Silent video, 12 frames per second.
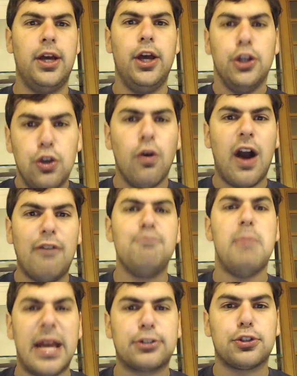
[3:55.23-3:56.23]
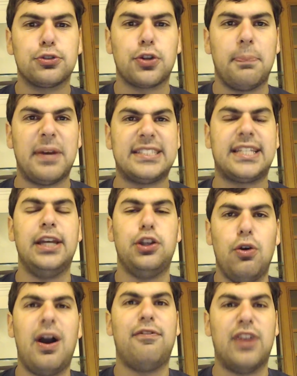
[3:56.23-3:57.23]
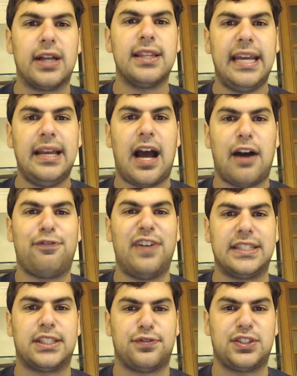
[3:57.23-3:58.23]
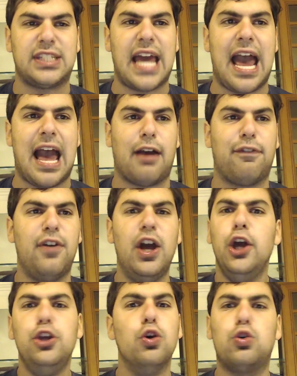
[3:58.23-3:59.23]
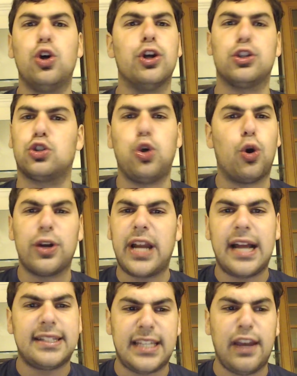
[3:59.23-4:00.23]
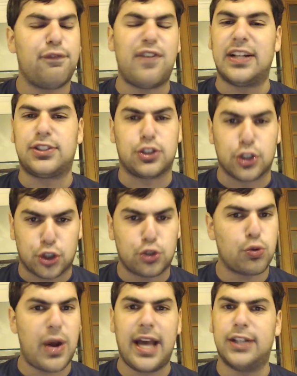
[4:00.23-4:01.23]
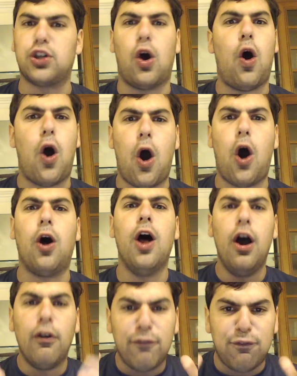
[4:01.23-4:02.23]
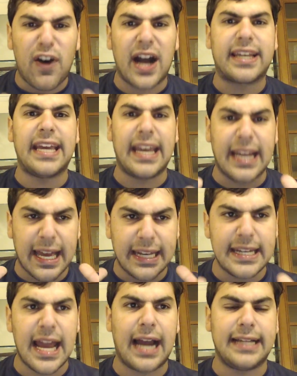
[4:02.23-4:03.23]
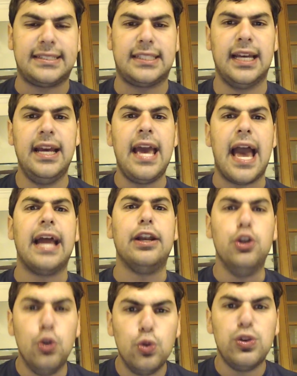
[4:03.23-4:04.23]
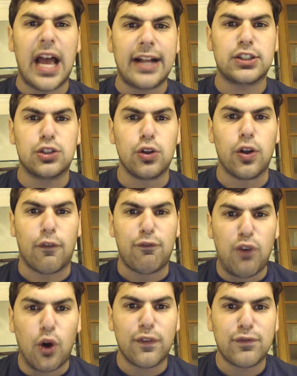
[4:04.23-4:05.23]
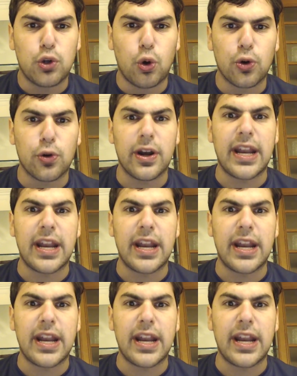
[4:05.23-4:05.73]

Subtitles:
You have Mitchell Trubisky. You have an elite offensive staff. You could have tore that defense to shreds all fucking night. And you let till the 4th quarter of